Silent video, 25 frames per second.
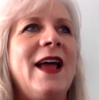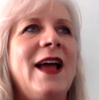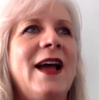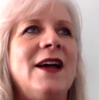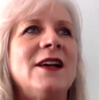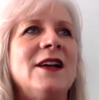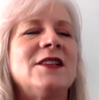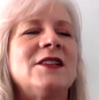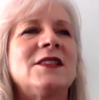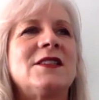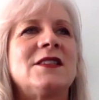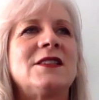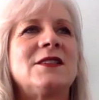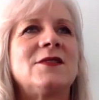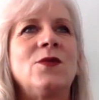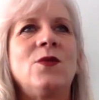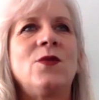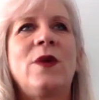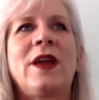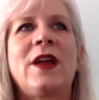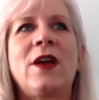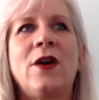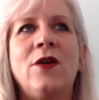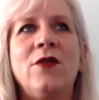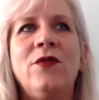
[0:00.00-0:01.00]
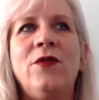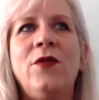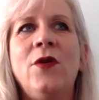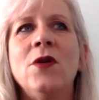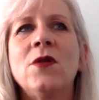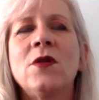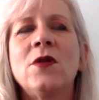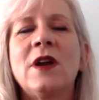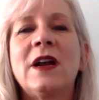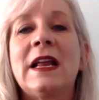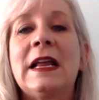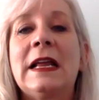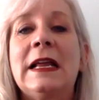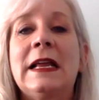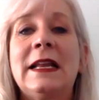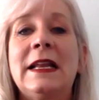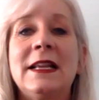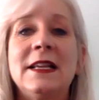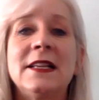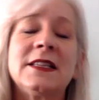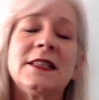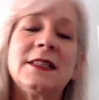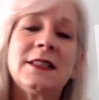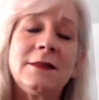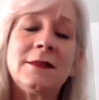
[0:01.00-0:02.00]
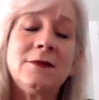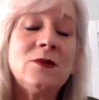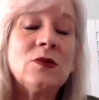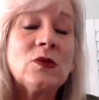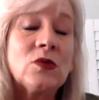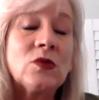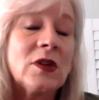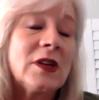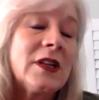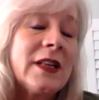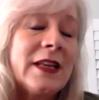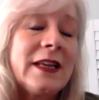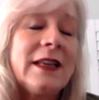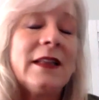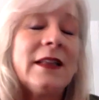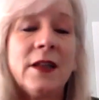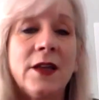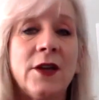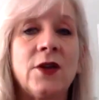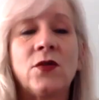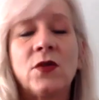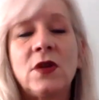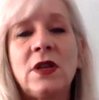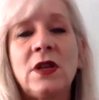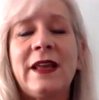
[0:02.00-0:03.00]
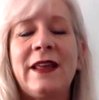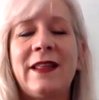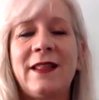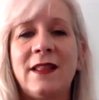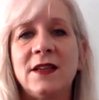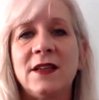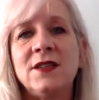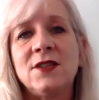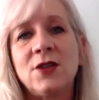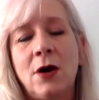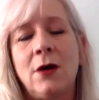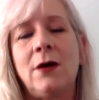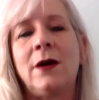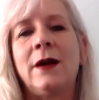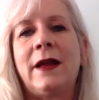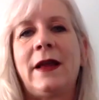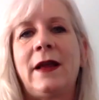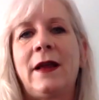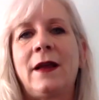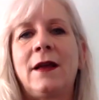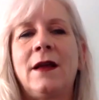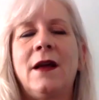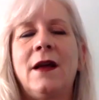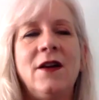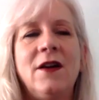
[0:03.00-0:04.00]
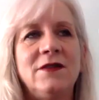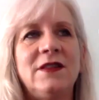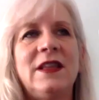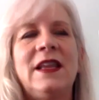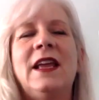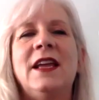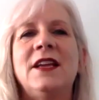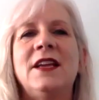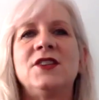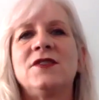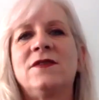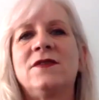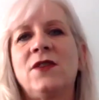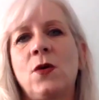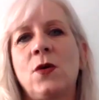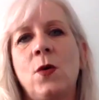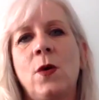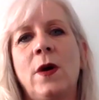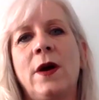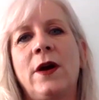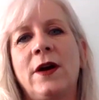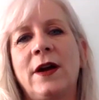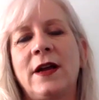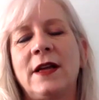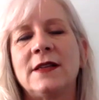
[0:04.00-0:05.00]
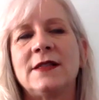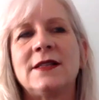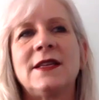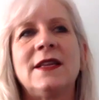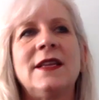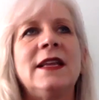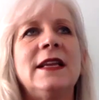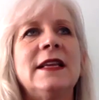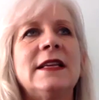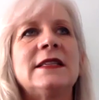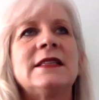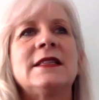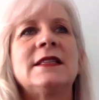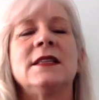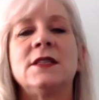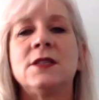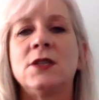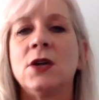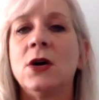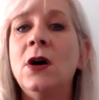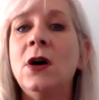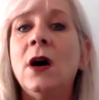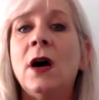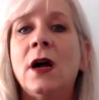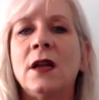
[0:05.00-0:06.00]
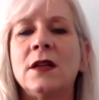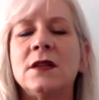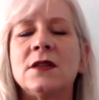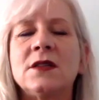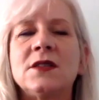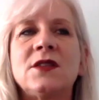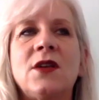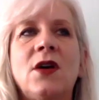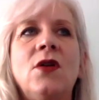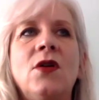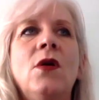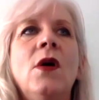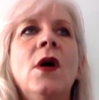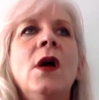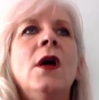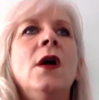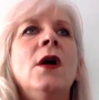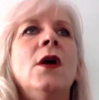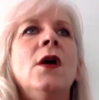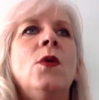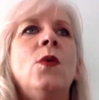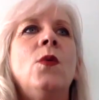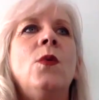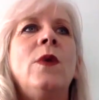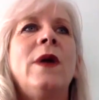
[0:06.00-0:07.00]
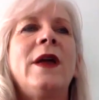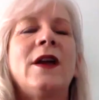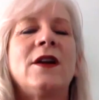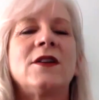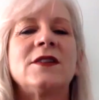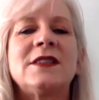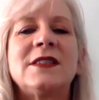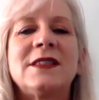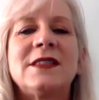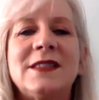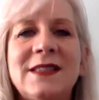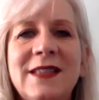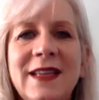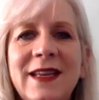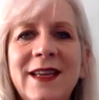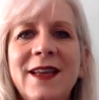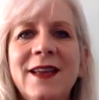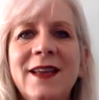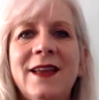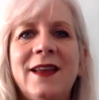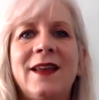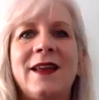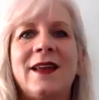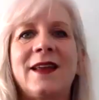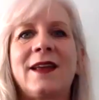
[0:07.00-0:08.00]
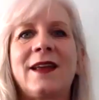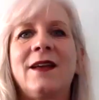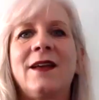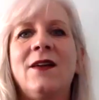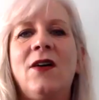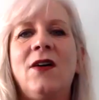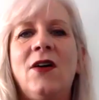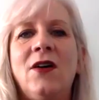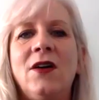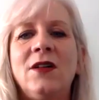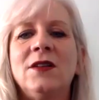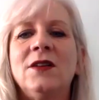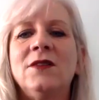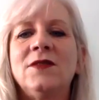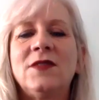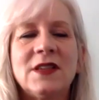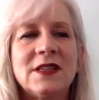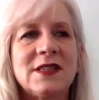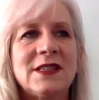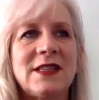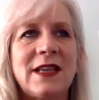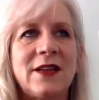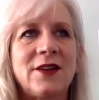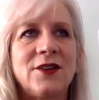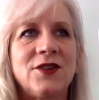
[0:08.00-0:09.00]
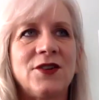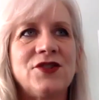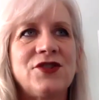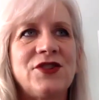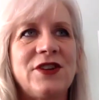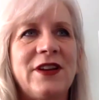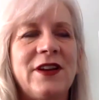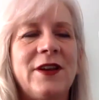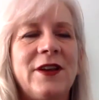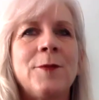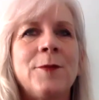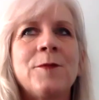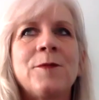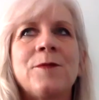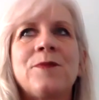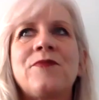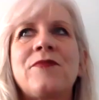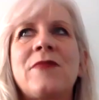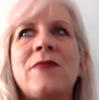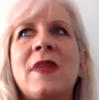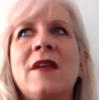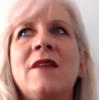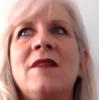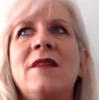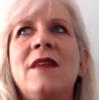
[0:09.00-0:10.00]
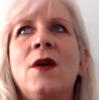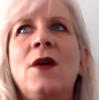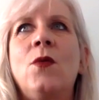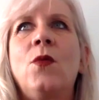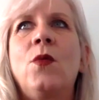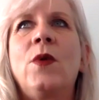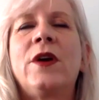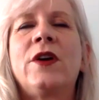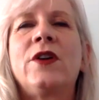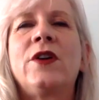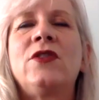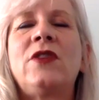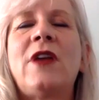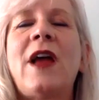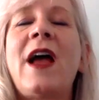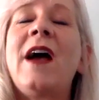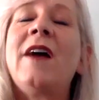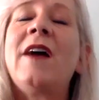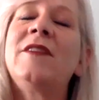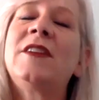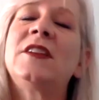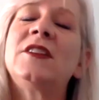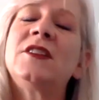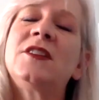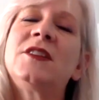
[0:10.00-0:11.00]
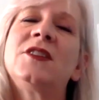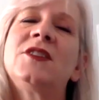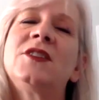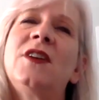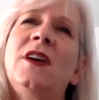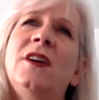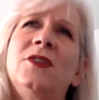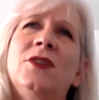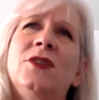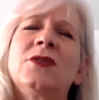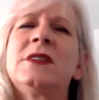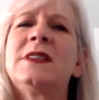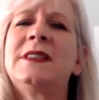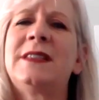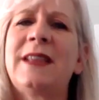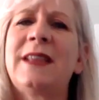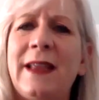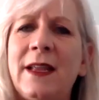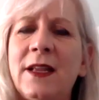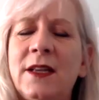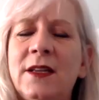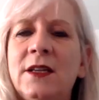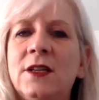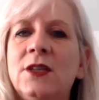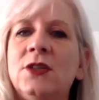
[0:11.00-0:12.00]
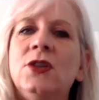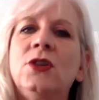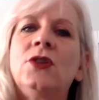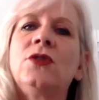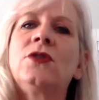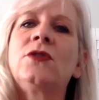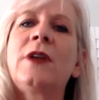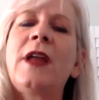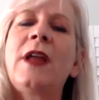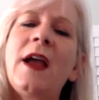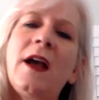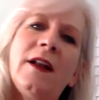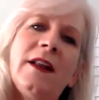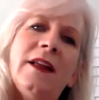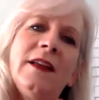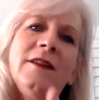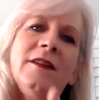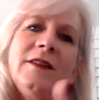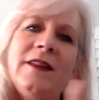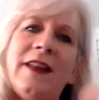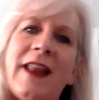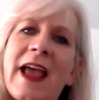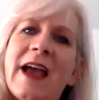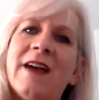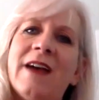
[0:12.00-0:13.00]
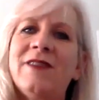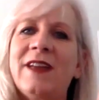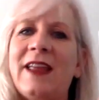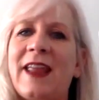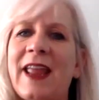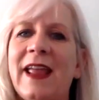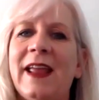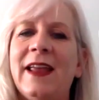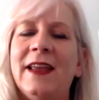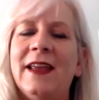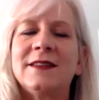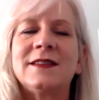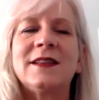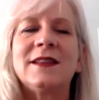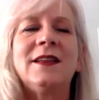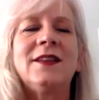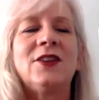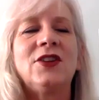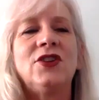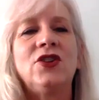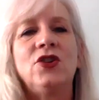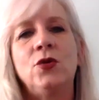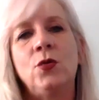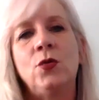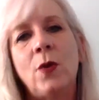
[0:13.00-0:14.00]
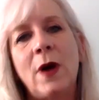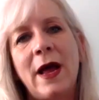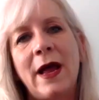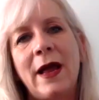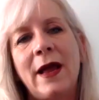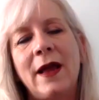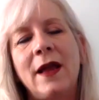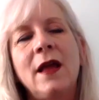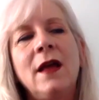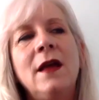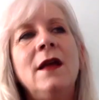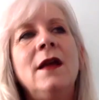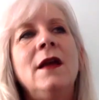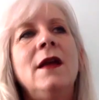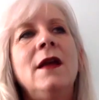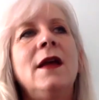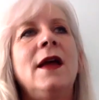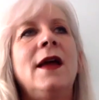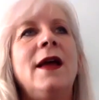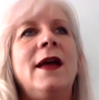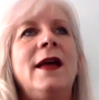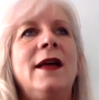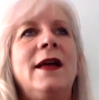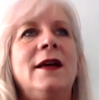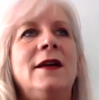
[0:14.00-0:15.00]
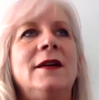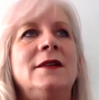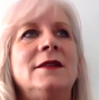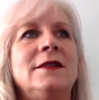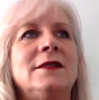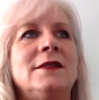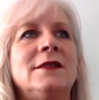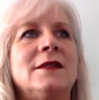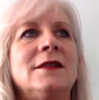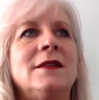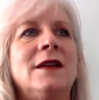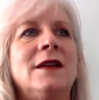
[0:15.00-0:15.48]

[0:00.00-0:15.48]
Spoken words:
as we go forward, it is really literally the dawning of the age of Aquarius. It is the dawn. So we are seeing all of this energy that we're having to understand and learn how to navigate in a new way. And